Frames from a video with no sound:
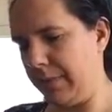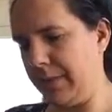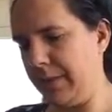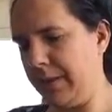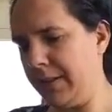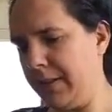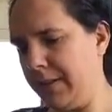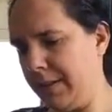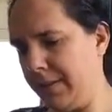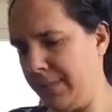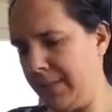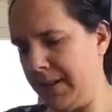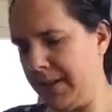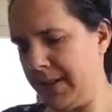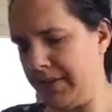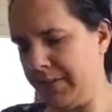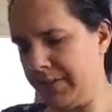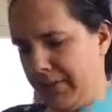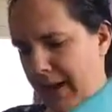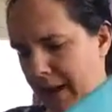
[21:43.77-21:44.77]
this is a
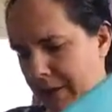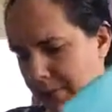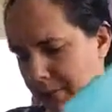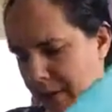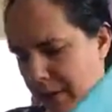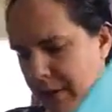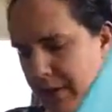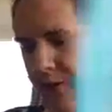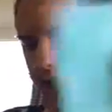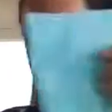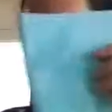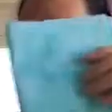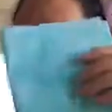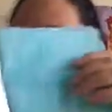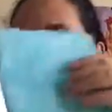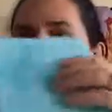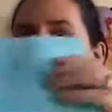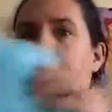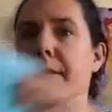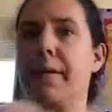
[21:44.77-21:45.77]
piece of fabric
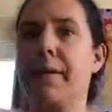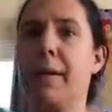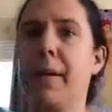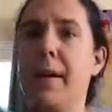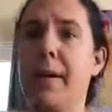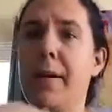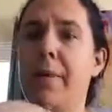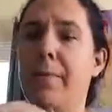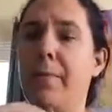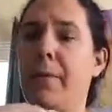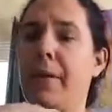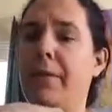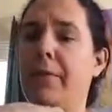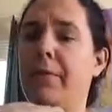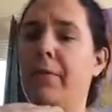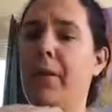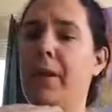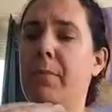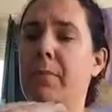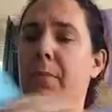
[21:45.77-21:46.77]
that my
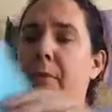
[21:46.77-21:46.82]
friend